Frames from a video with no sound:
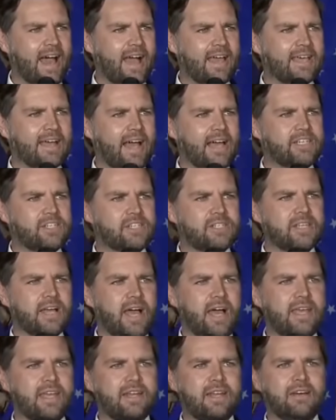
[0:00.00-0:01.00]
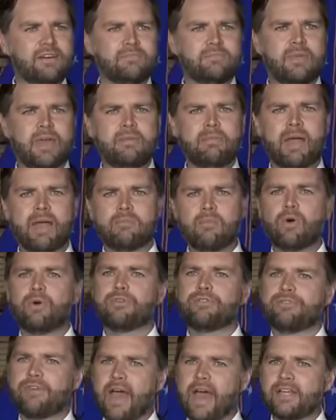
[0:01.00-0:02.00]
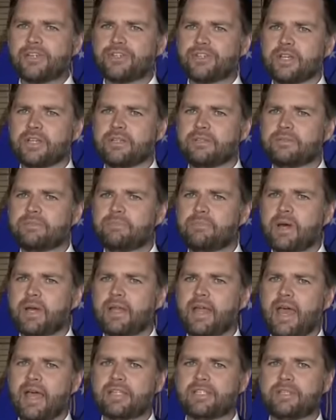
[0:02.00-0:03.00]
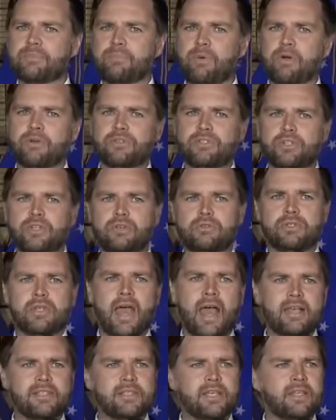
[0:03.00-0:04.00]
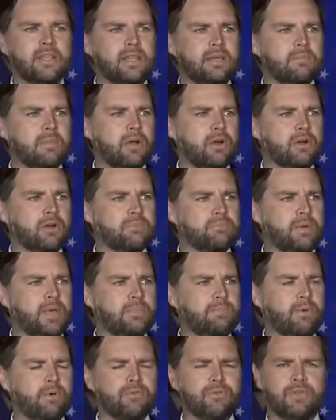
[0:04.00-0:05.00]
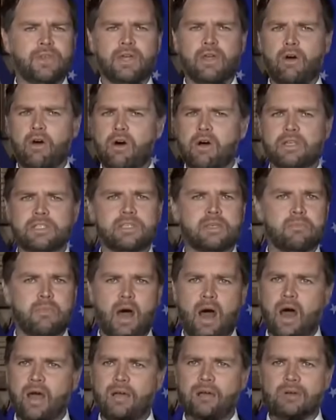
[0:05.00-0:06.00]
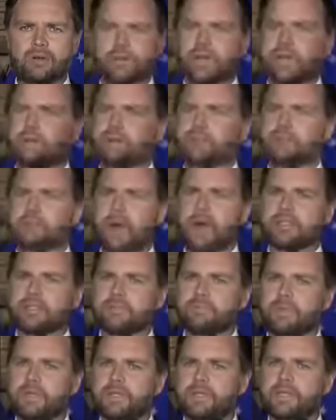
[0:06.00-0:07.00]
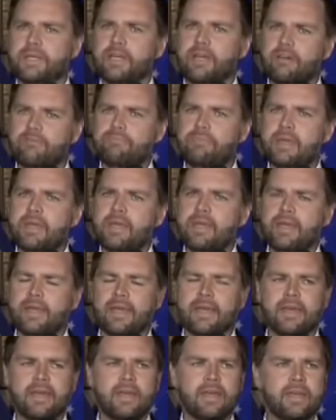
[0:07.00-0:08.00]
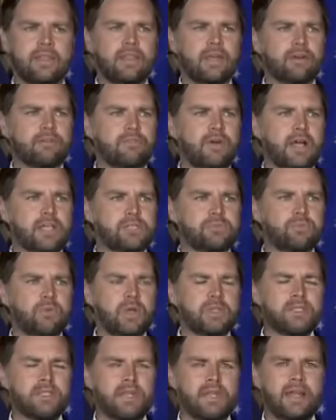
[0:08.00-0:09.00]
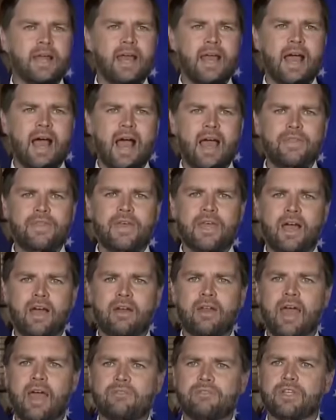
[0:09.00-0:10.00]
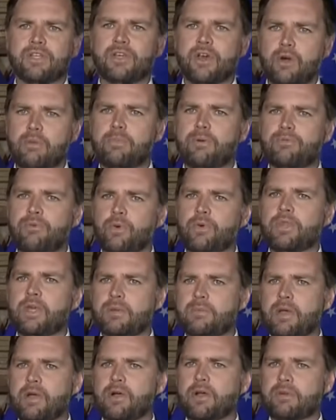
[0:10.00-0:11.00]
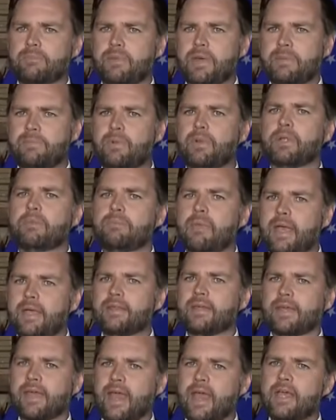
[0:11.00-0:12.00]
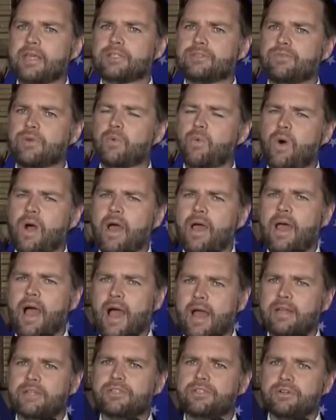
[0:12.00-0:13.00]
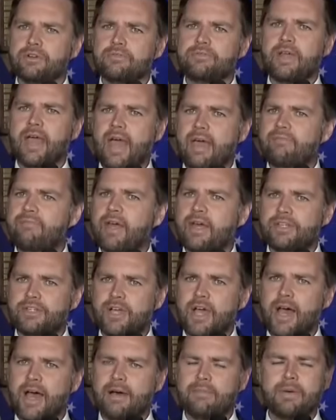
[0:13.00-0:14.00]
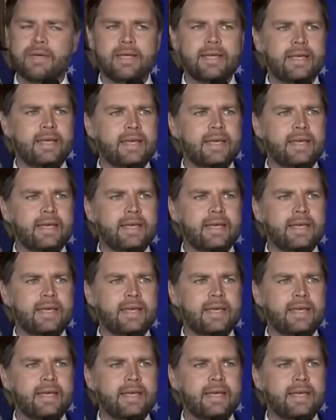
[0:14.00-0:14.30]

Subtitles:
I just, you know, maybe I'm old-fashioned, but as the person who's asking the American people for the awesome honor and responsibility of being their vice president, I think I ought to have to go before the American people and make the case for why I deserve to have that job.